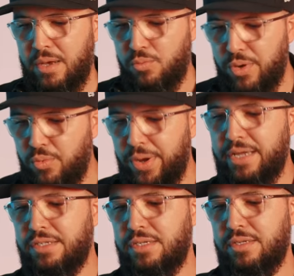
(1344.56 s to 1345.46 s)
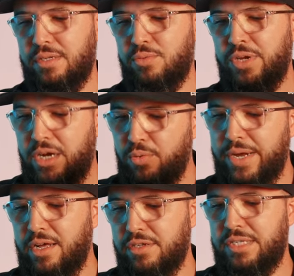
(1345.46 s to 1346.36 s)
"We wait we
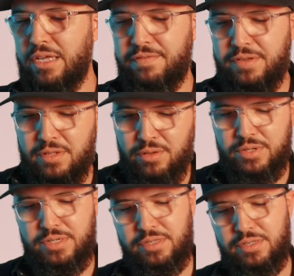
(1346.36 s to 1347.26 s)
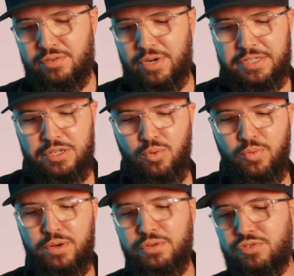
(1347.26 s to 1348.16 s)
await our Savior, the Lord Jesus Christ, who
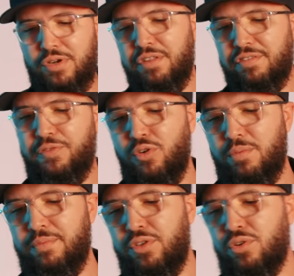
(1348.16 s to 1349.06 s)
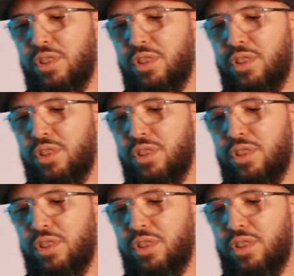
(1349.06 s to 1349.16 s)
will transform your